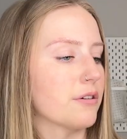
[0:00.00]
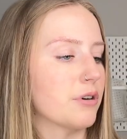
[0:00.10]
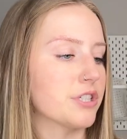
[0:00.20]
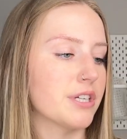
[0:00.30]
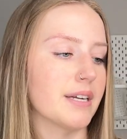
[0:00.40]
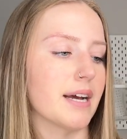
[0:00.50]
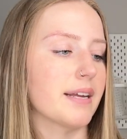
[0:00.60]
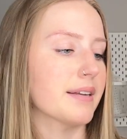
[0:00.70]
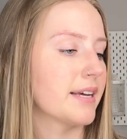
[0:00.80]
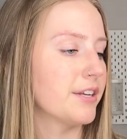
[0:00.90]
Question
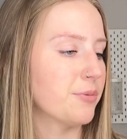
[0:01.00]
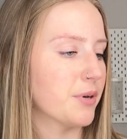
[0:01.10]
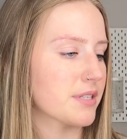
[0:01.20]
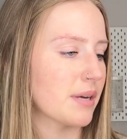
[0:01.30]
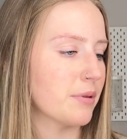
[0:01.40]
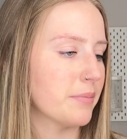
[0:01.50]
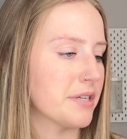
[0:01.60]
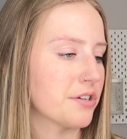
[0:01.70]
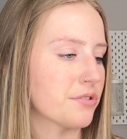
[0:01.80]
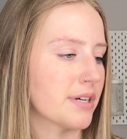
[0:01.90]
9. Can you put
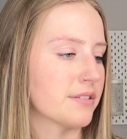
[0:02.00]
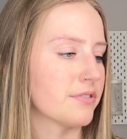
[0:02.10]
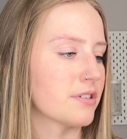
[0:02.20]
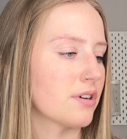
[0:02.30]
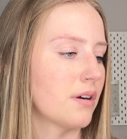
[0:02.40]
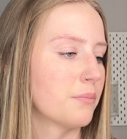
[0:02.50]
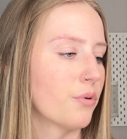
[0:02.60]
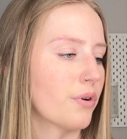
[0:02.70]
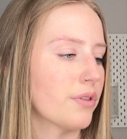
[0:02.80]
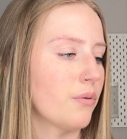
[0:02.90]
sublimation transfers on
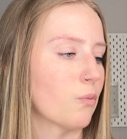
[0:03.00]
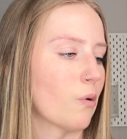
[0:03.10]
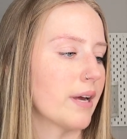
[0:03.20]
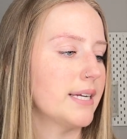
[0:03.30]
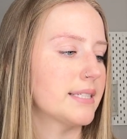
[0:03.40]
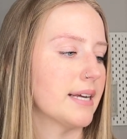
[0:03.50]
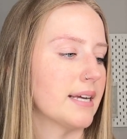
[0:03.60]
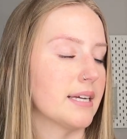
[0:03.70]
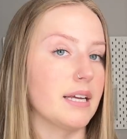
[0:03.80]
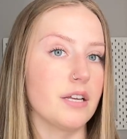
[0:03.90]
more than white,
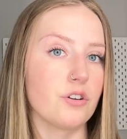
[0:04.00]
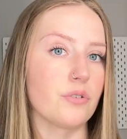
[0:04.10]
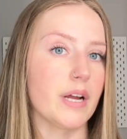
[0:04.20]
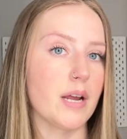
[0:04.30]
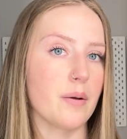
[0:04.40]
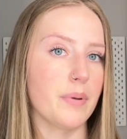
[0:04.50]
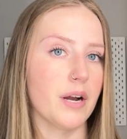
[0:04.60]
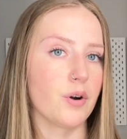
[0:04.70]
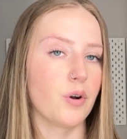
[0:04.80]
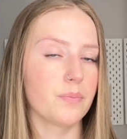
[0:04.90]
tan, and gray
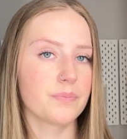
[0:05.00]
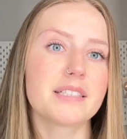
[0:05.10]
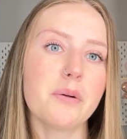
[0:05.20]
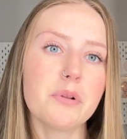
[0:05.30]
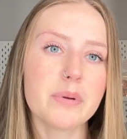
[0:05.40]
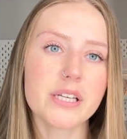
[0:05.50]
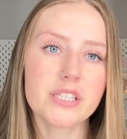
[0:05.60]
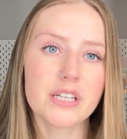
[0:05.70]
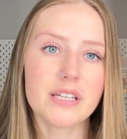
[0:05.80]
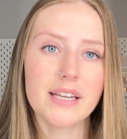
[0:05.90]
apparel?
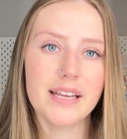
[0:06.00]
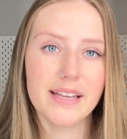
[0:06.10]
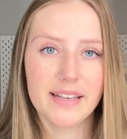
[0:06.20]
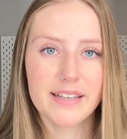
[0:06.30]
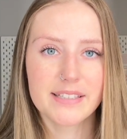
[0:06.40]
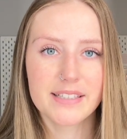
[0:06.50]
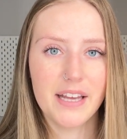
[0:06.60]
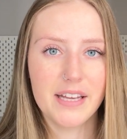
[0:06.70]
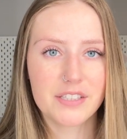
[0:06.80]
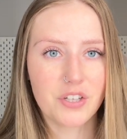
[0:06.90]
Sublimation is
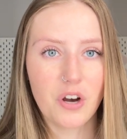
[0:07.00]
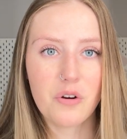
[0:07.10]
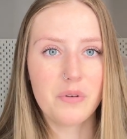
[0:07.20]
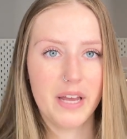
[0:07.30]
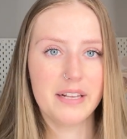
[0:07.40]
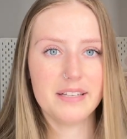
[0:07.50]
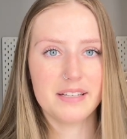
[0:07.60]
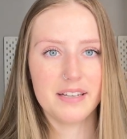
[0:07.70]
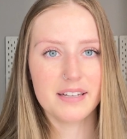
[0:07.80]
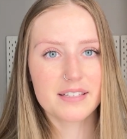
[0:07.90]
its own
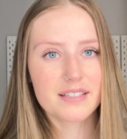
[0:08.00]
entity.